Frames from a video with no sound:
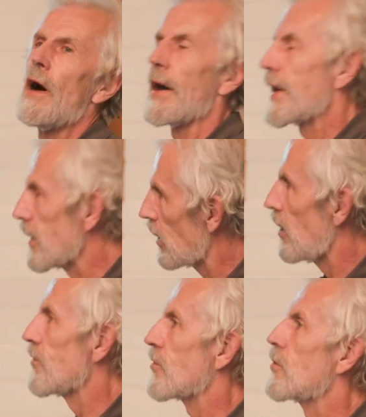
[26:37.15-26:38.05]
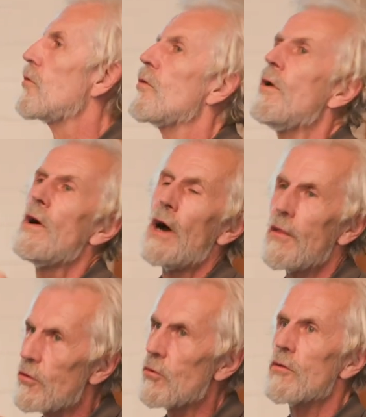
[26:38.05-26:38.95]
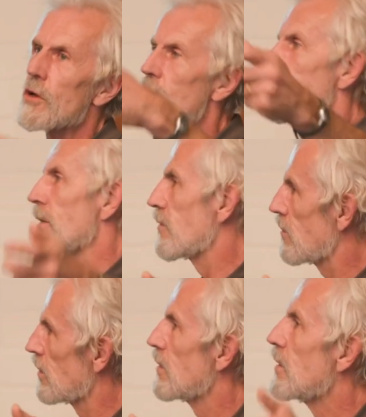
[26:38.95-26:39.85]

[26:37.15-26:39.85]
I can ask you, and you know that